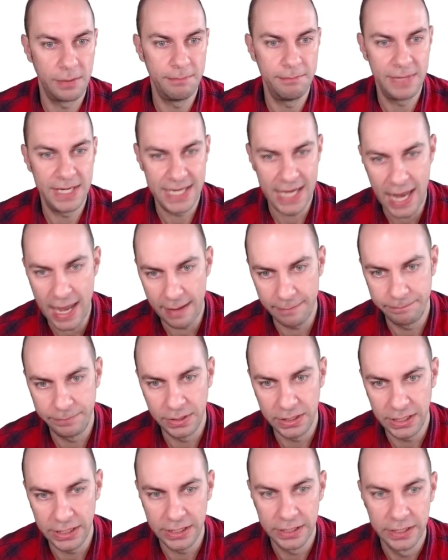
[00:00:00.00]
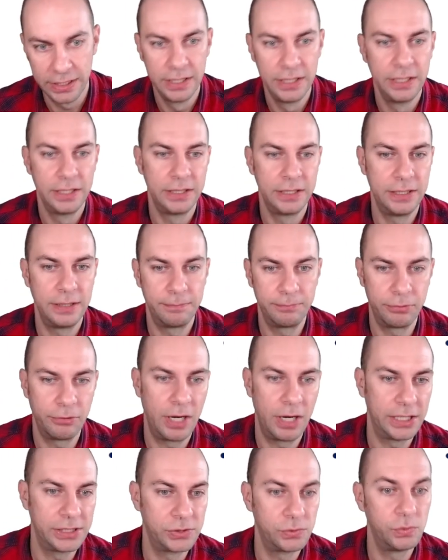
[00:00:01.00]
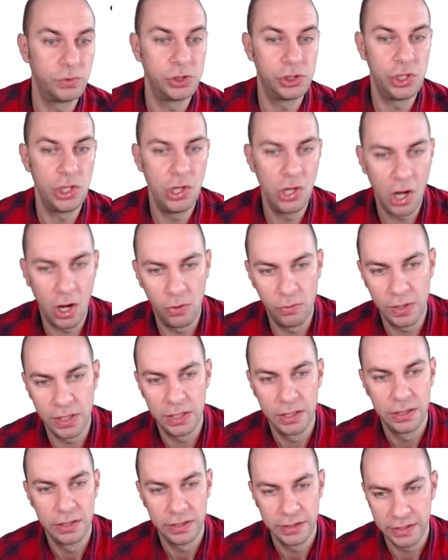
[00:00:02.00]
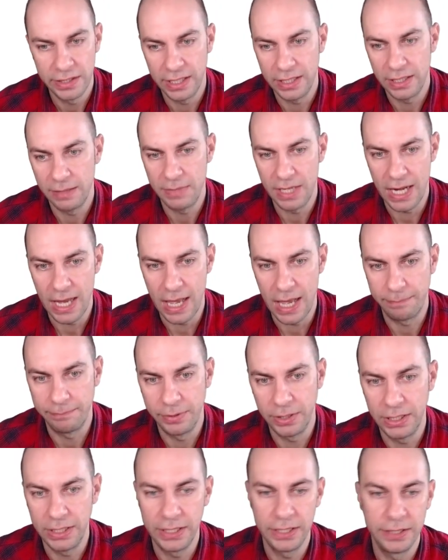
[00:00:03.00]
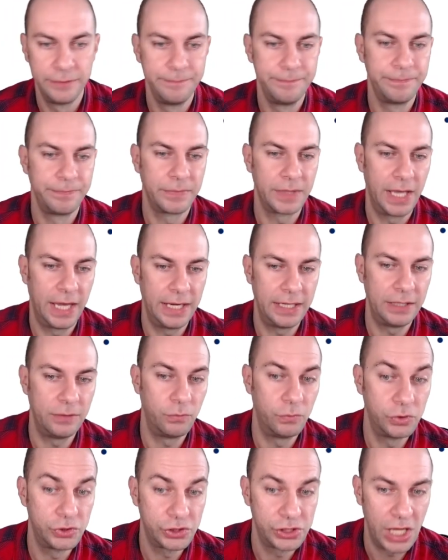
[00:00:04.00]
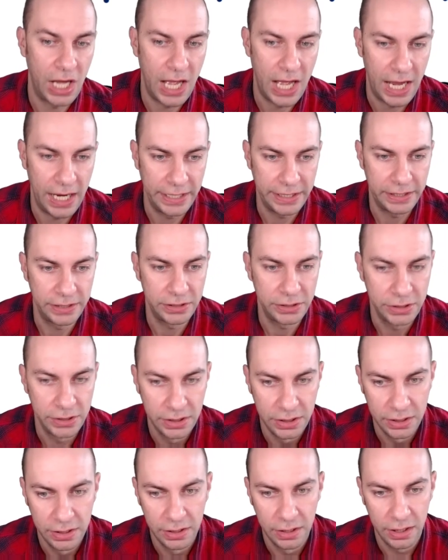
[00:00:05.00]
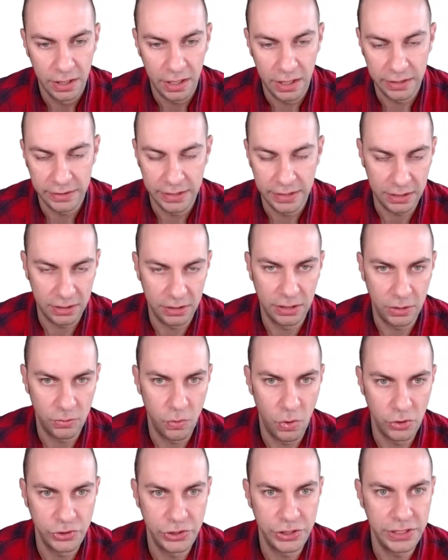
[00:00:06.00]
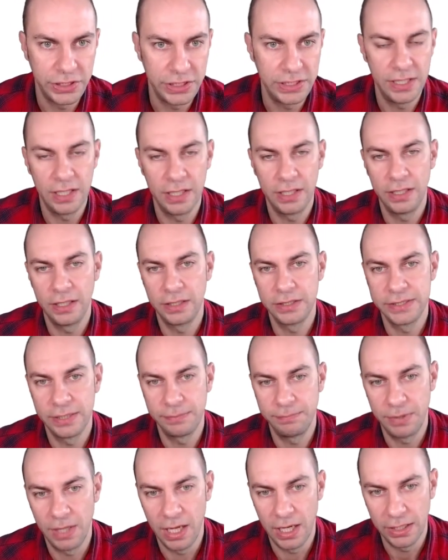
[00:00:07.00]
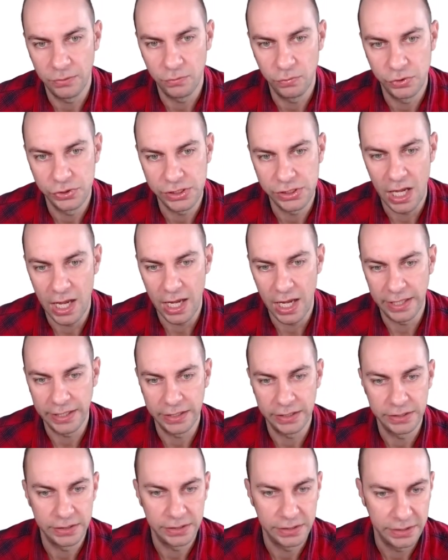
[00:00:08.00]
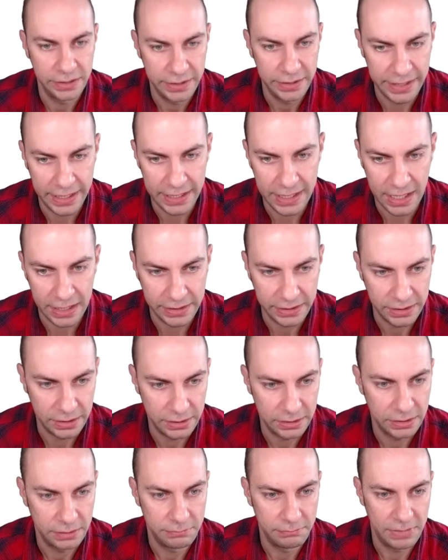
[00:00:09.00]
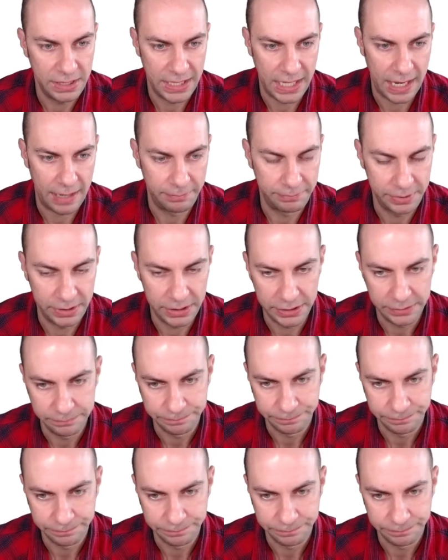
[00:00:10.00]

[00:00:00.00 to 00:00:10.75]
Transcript: monopoly, the price was lower than a monopoly, and it was higher. The quantity supplied was higher than under monopoly.